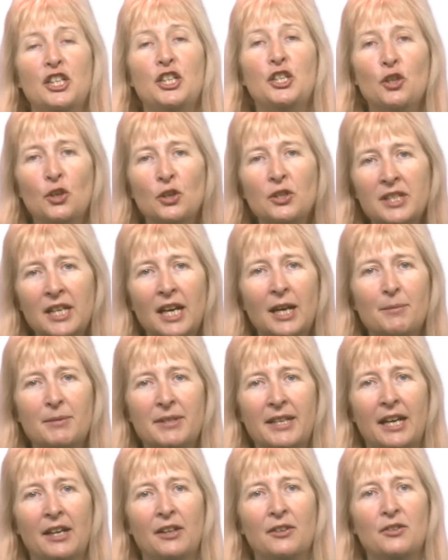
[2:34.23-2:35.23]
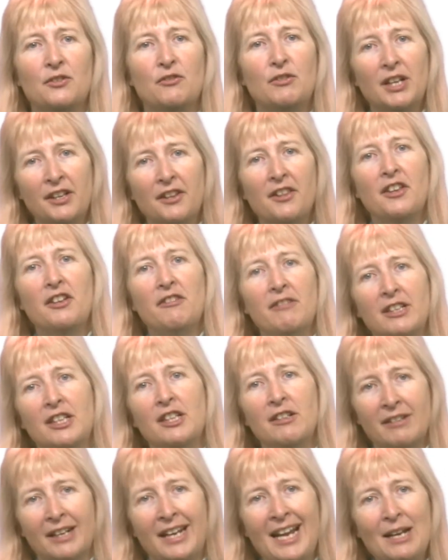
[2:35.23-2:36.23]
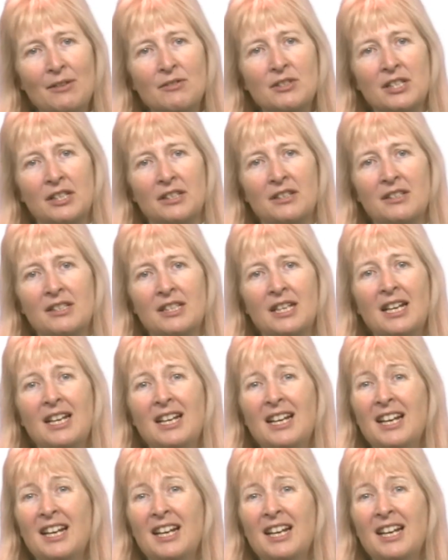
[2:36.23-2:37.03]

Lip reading: your timescales rather than on your accountants.